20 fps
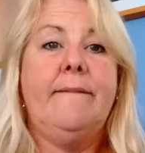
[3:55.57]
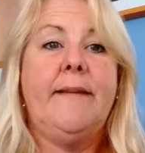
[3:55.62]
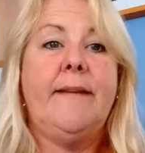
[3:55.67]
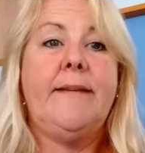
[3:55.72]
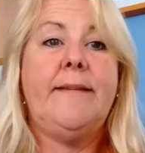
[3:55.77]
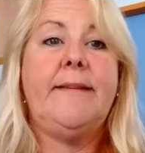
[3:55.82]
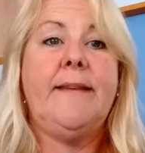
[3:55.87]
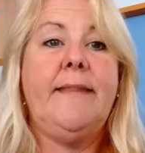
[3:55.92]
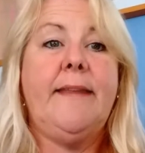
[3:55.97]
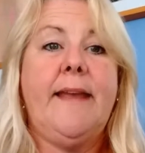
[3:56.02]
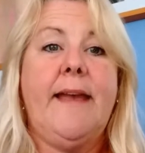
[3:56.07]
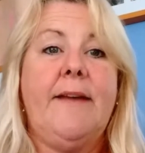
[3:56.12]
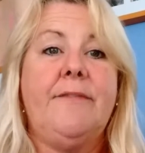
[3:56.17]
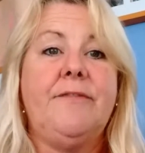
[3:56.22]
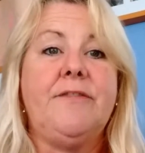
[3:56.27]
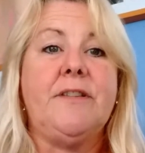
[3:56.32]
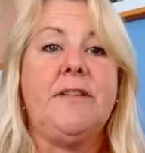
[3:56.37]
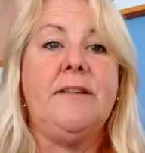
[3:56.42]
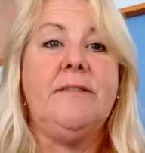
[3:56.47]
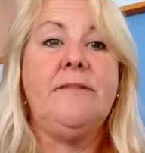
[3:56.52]
It's in the
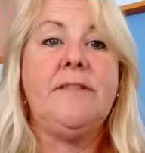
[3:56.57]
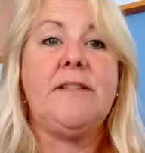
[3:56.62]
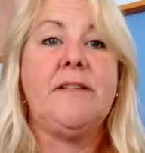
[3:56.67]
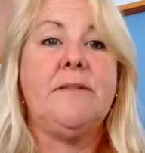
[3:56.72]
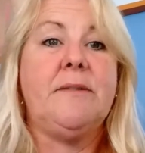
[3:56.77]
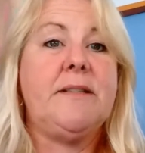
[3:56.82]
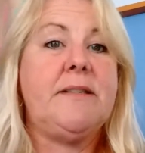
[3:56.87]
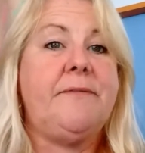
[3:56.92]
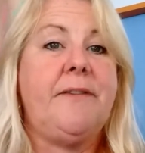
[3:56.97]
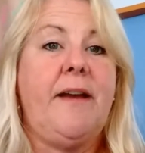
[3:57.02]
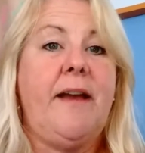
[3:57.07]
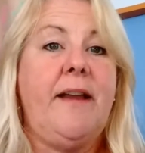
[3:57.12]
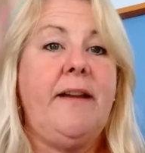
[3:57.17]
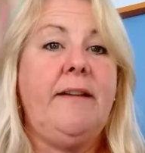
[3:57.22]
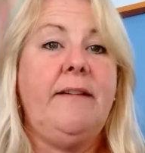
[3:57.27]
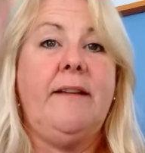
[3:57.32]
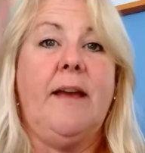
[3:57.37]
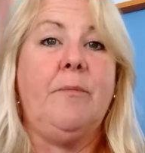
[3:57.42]
afternoon, so it's fine.